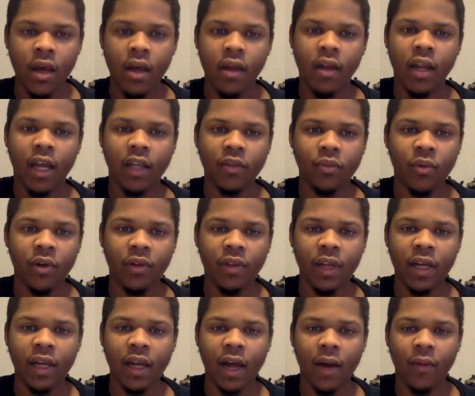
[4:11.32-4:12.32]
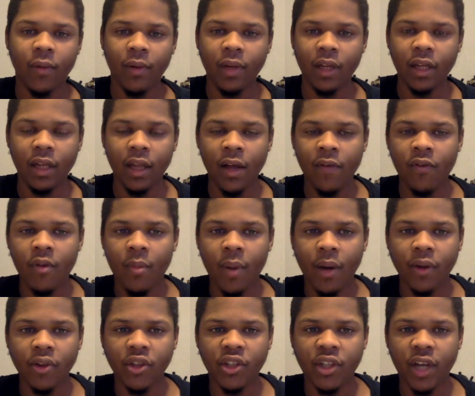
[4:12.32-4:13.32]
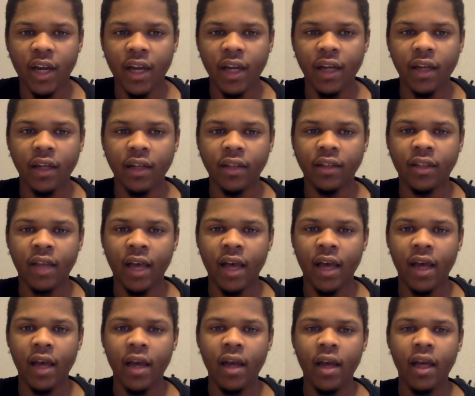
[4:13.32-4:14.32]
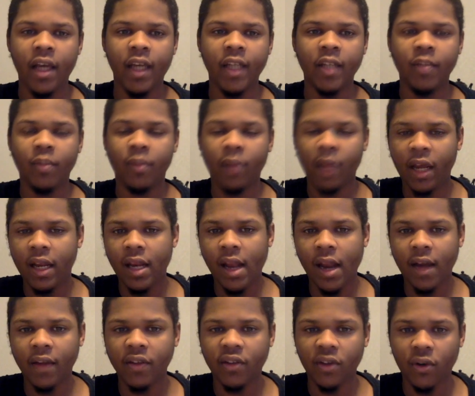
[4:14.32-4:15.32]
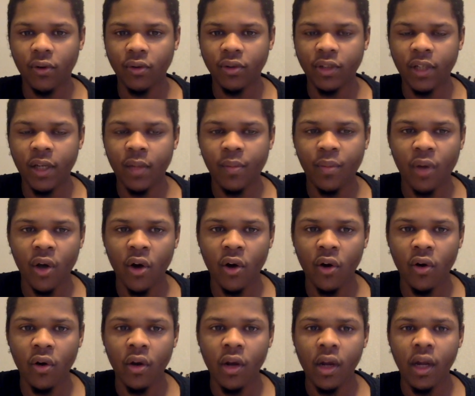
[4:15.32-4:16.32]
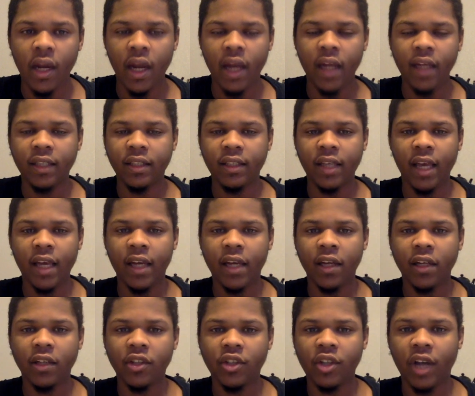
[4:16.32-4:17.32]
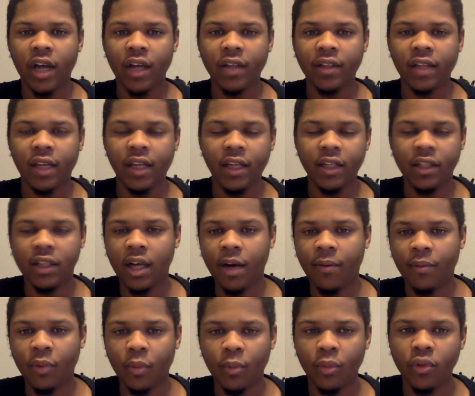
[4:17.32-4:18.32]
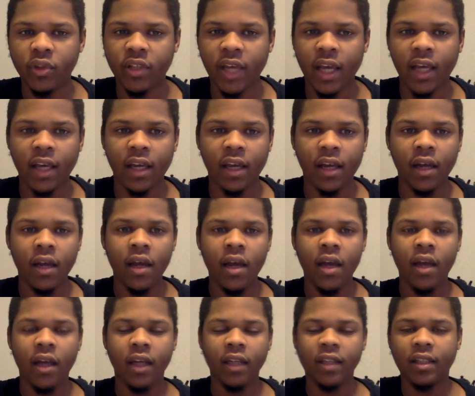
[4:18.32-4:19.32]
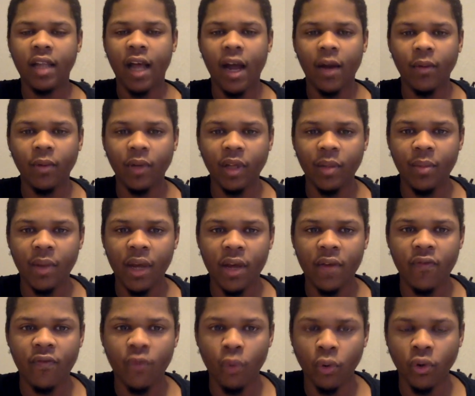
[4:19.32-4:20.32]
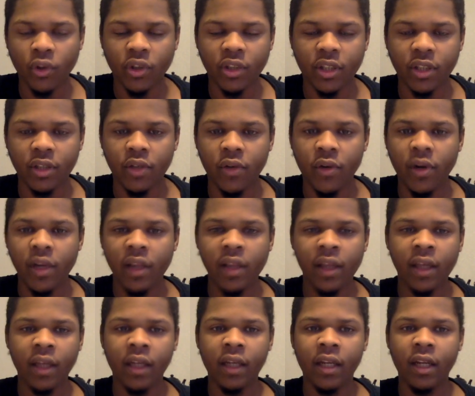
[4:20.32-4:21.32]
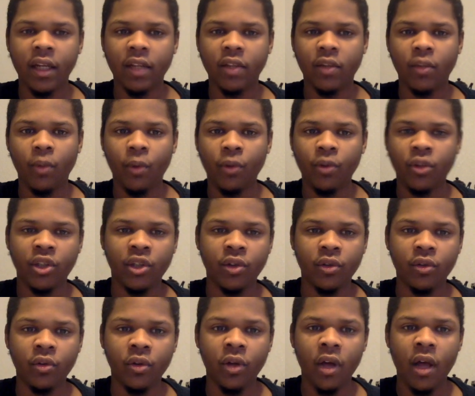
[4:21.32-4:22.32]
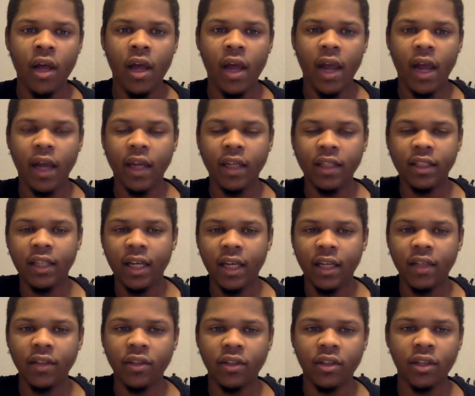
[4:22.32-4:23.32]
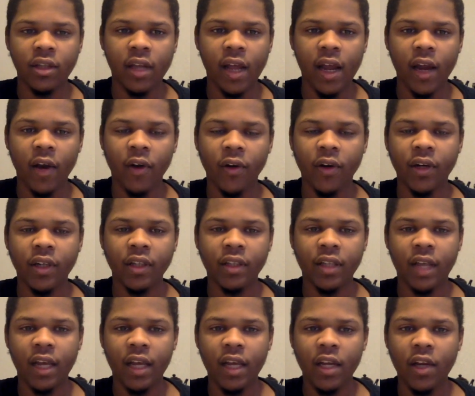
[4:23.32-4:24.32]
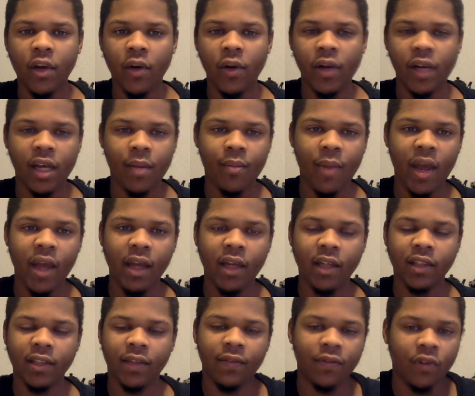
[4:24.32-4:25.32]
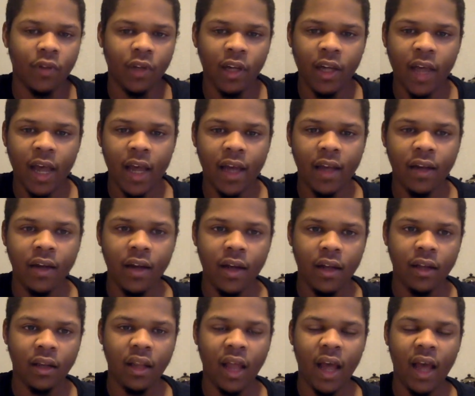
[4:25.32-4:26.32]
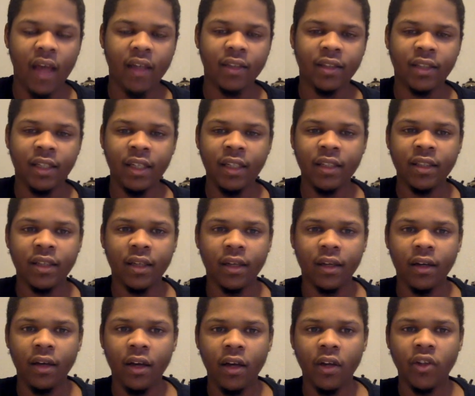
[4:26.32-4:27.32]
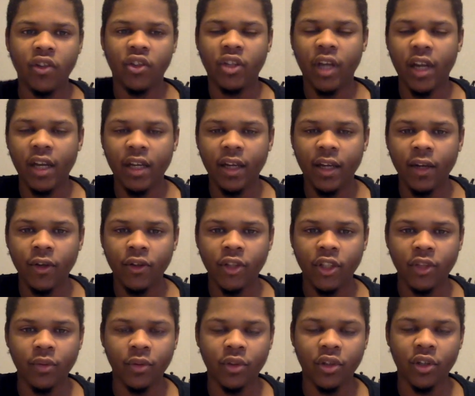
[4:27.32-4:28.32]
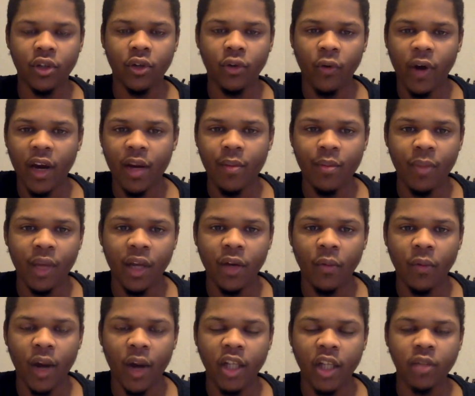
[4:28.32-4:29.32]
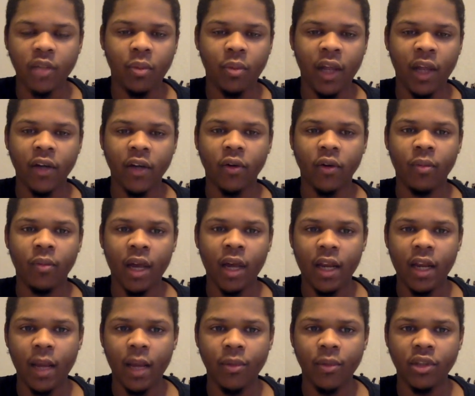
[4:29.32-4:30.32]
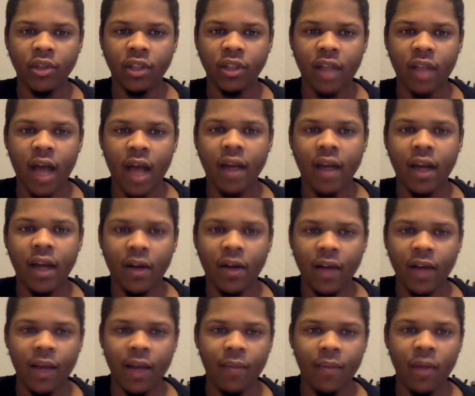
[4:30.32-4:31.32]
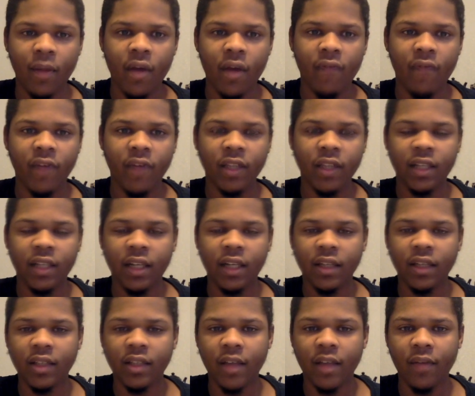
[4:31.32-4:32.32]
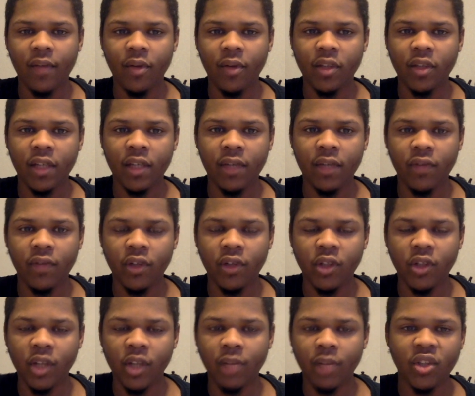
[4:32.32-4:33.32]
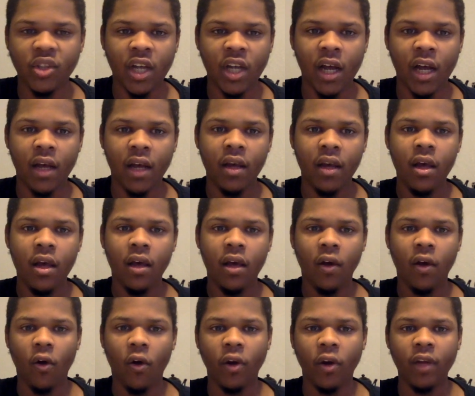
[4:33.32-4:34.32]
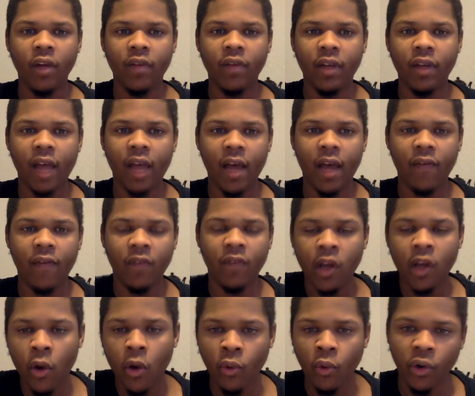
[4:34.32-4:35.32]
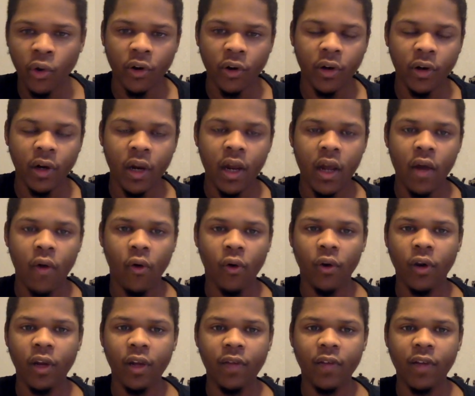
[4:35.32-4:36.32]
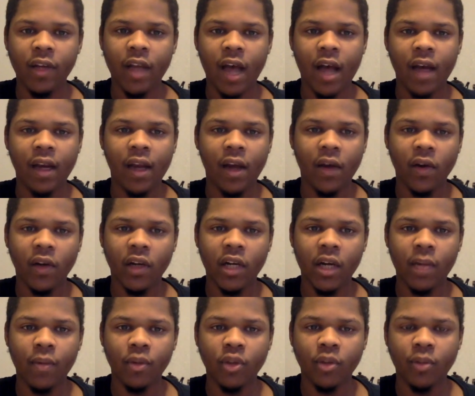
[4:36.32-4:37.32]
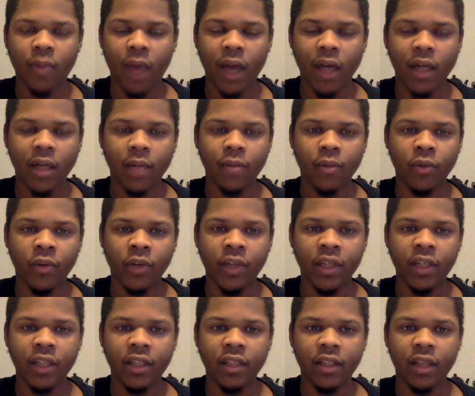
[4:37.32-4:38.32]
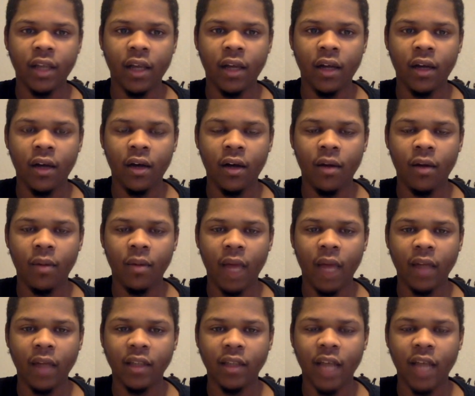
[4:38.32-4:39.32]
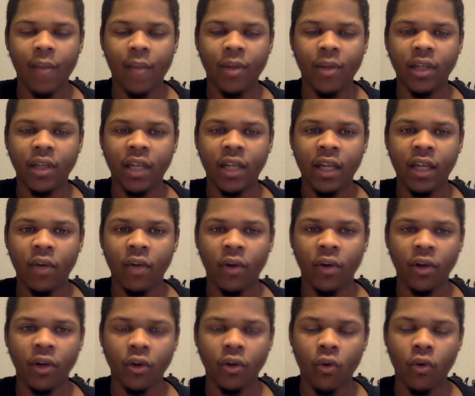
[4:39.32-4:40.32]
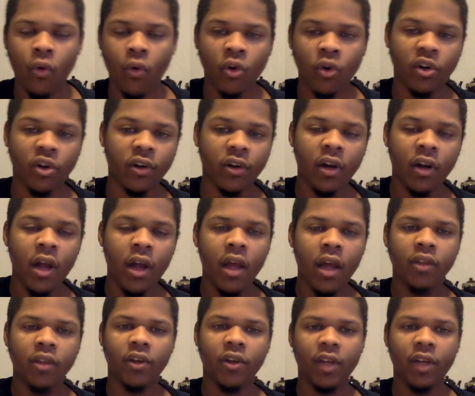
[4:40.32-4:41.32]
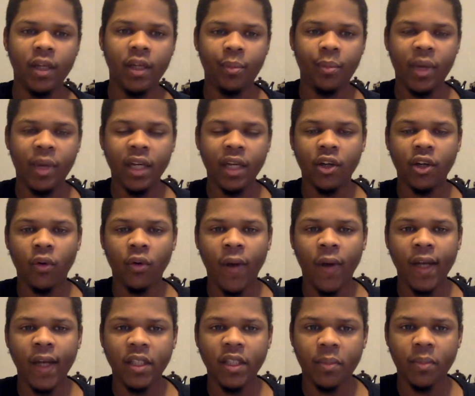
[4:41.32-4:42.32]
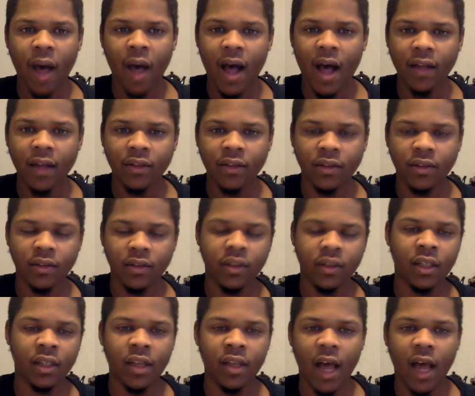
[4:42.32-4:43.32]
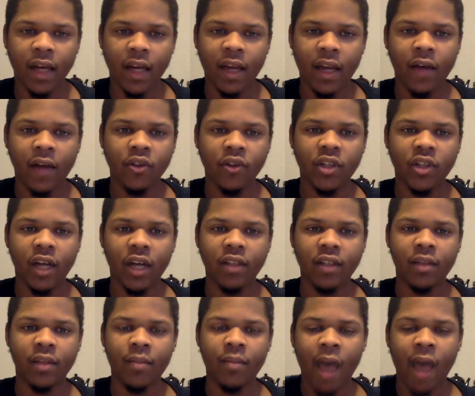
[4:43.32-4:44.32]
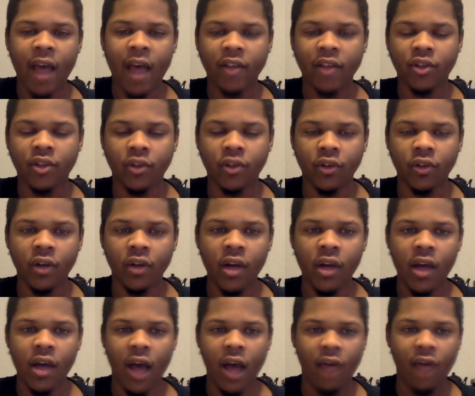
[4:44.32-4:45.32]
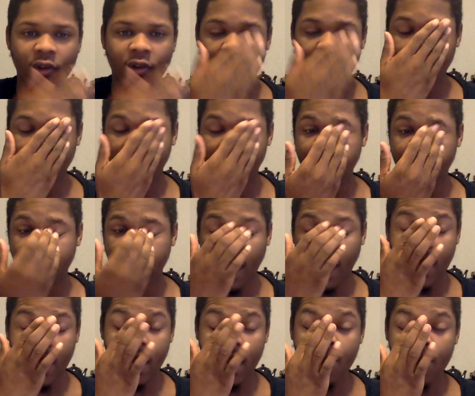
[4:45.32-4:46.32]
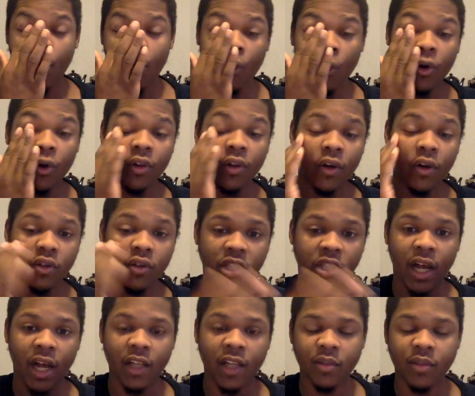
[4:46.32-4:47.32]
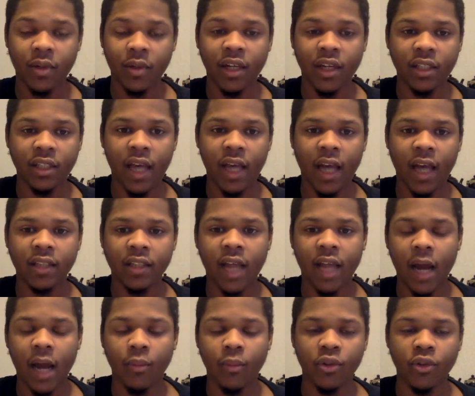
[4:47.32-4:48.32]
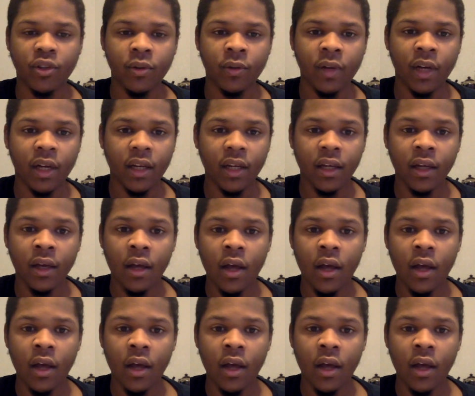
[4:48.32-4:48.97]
That's one thing I really love about Shai, is that he's playing at his own tempo and he's taking the shots that he's comfortable taking. He's not really being forced to do anything he doesn't want to, and he's getting to the areas that he know he can make. Because if you look at last season, Shai Gilgeous was a great mid-range player, being able to knock down that 15 to 17 foot jump shot, or even that floater, or even knock down a couple spot up threes at the top of the key or in the corner. So he picked the right spots to knock down shots and master. I feel like he's taking more of those shots because he has the opportunity.